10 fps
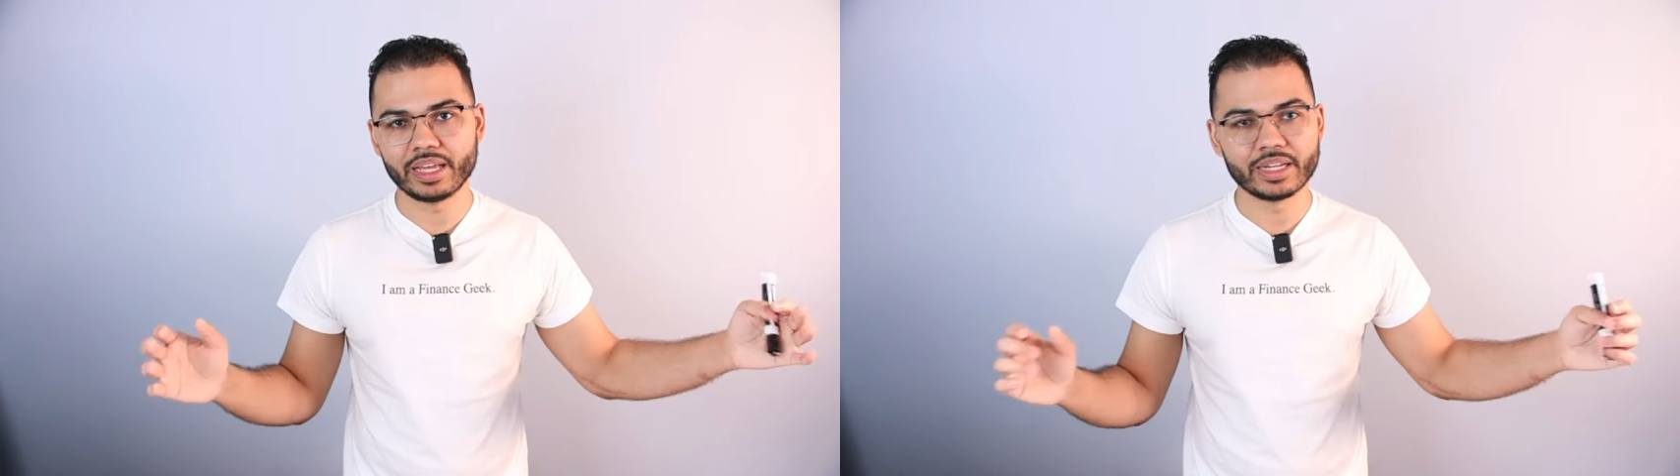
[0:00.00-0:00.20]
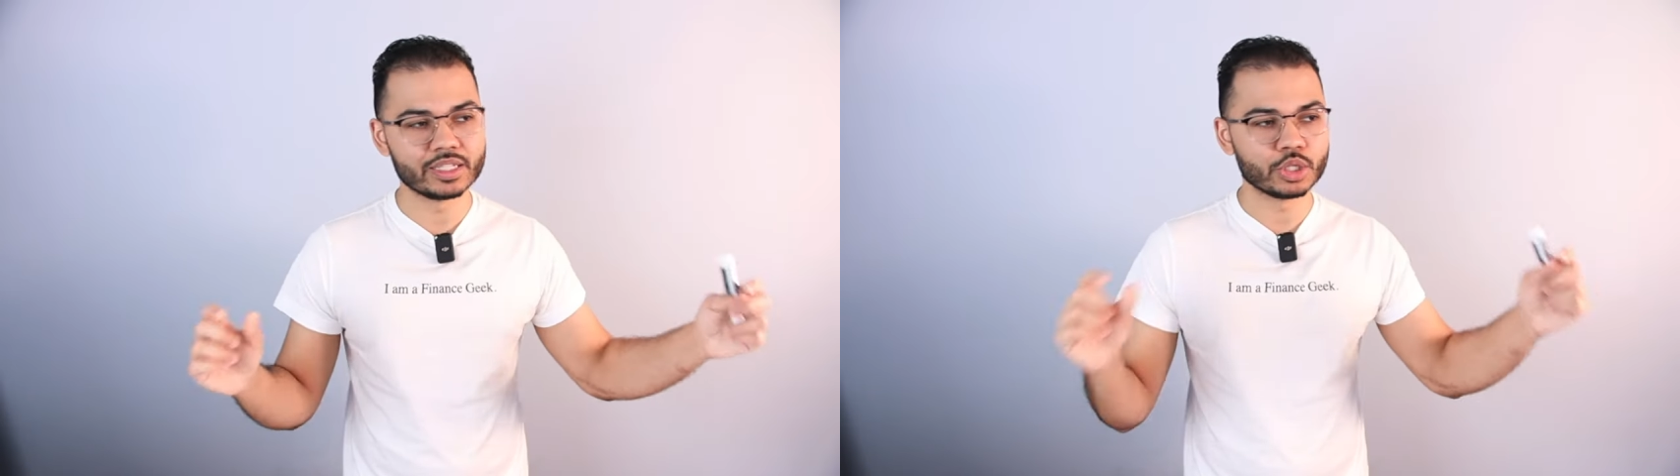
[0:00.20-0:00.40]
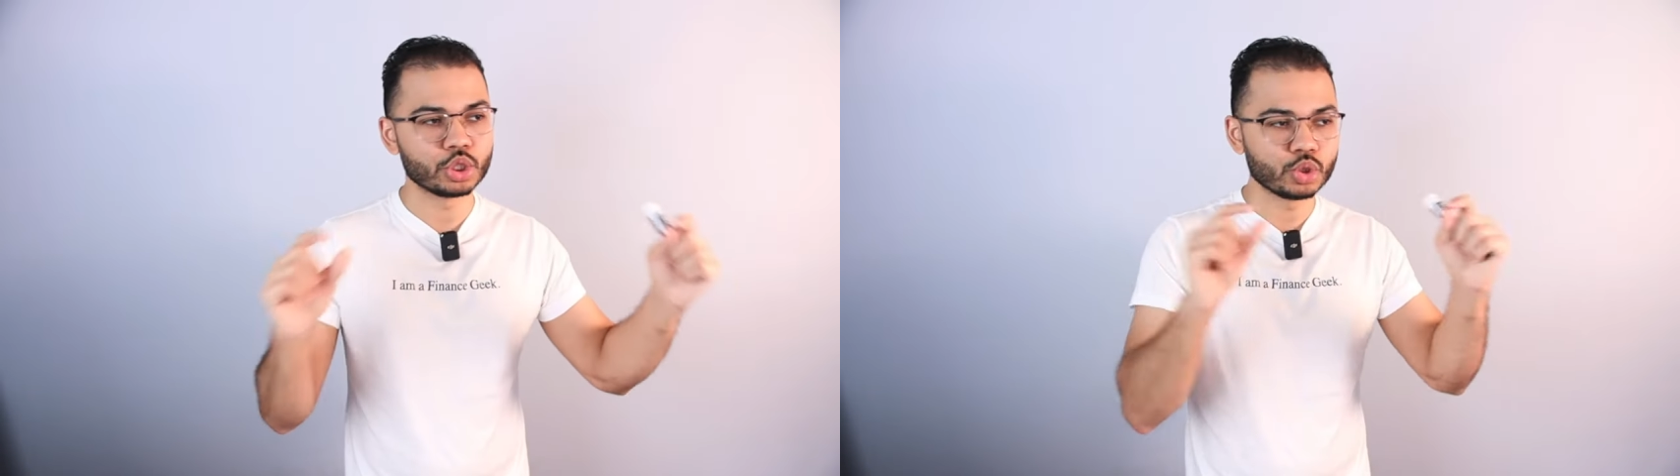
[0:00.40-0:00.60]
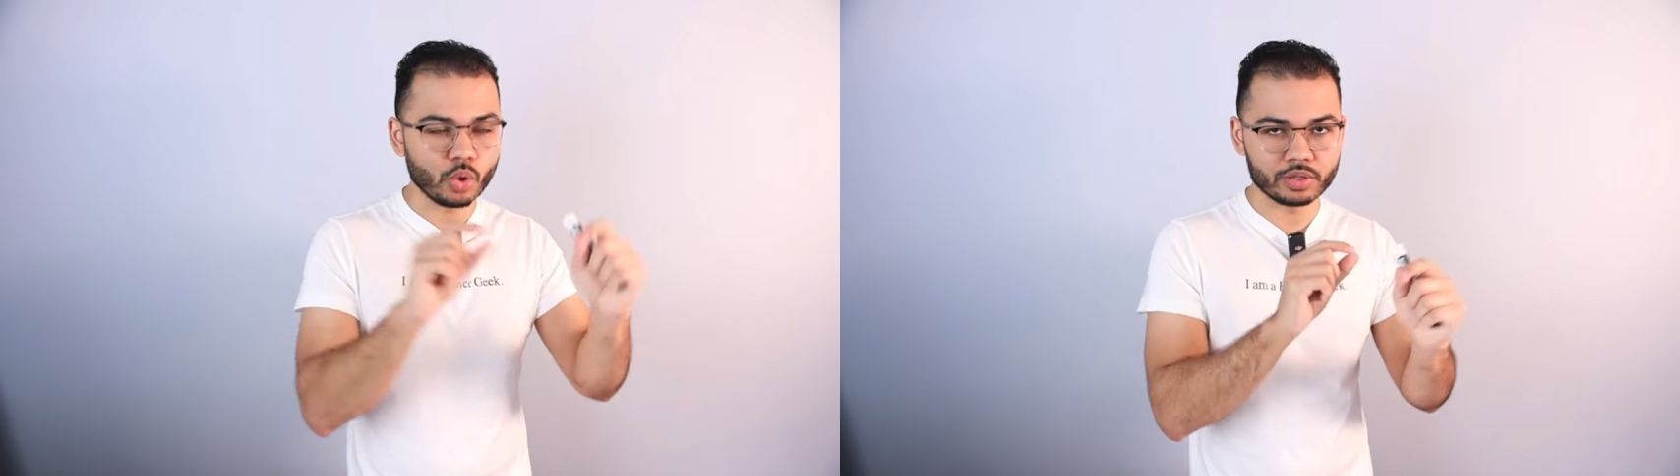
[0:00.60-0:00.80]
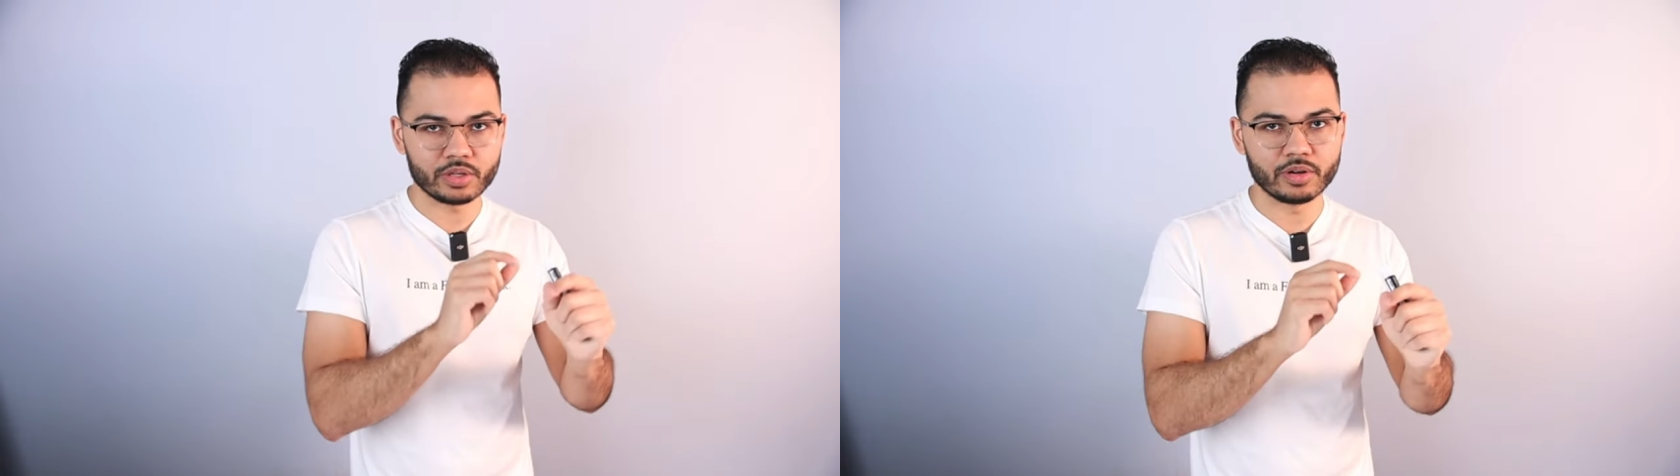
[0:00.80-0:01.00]
It is a
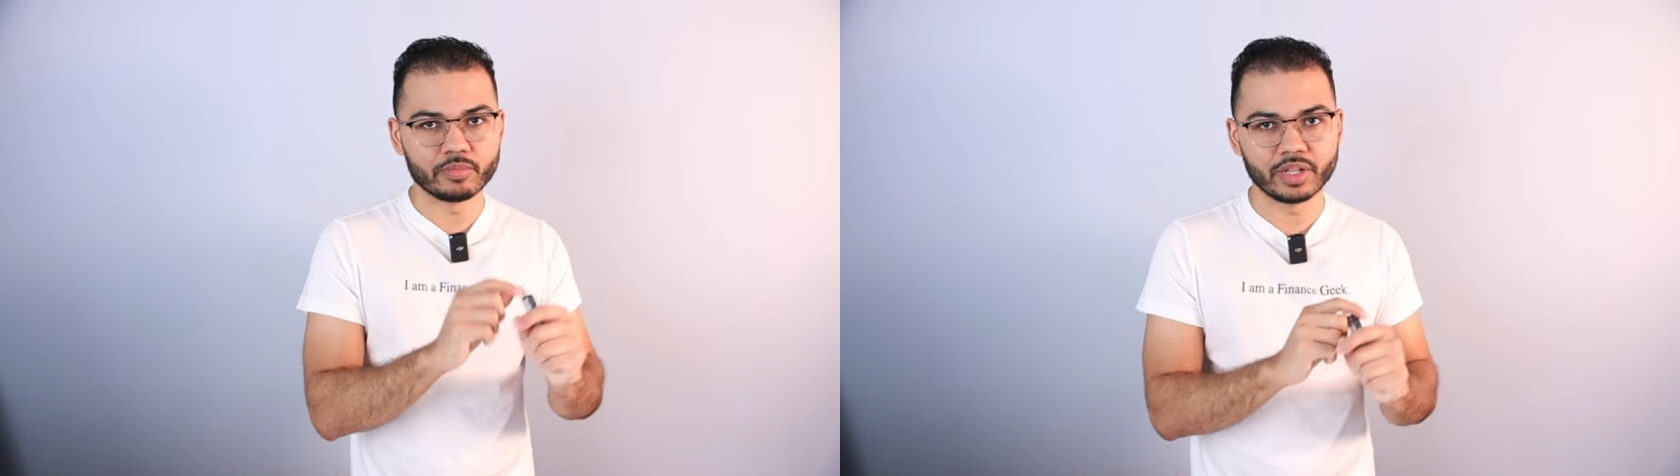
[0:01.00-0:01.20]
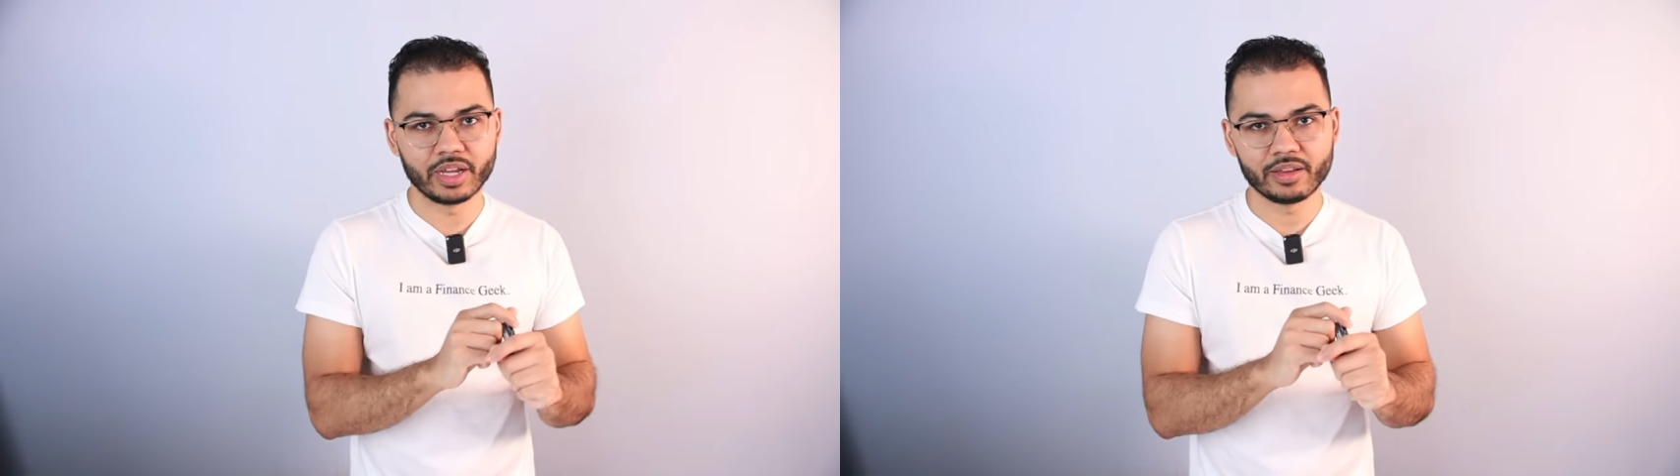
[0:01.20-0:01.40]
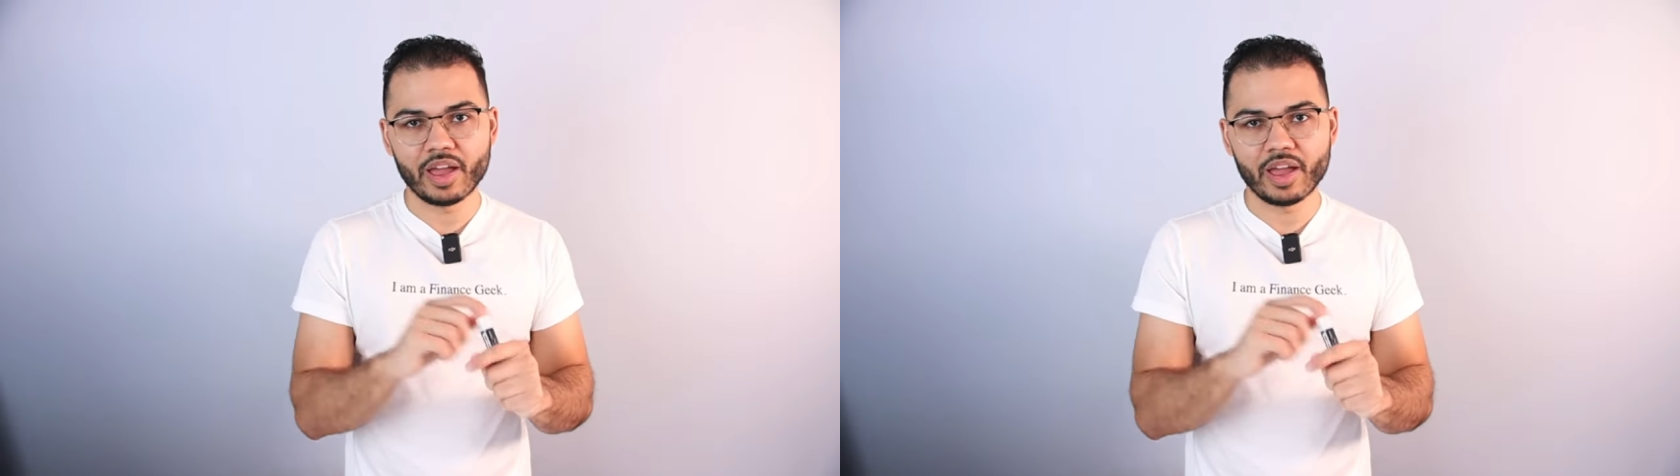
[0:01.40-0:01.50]
short-term play.